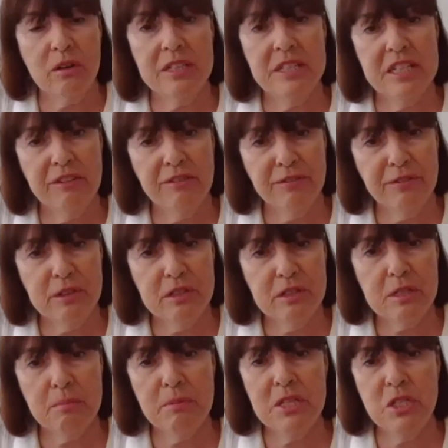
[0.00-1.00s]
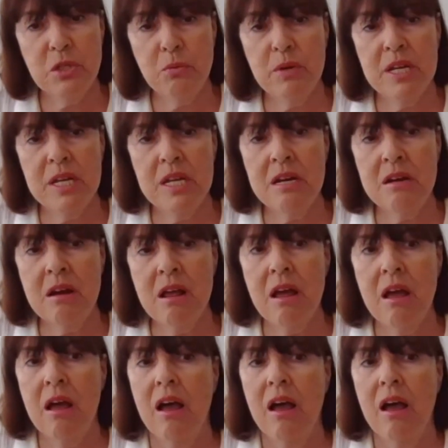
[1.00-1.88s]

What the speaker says: a difference between